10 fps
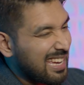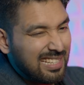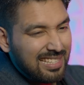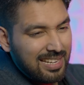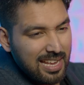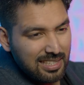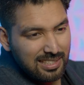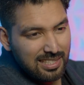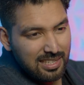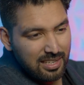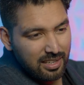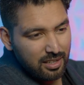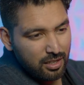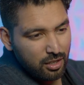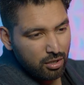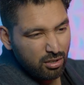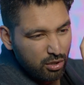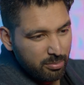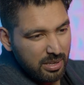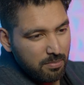their destiny
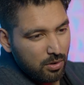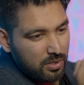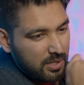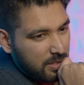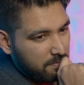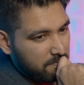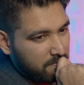to be molded.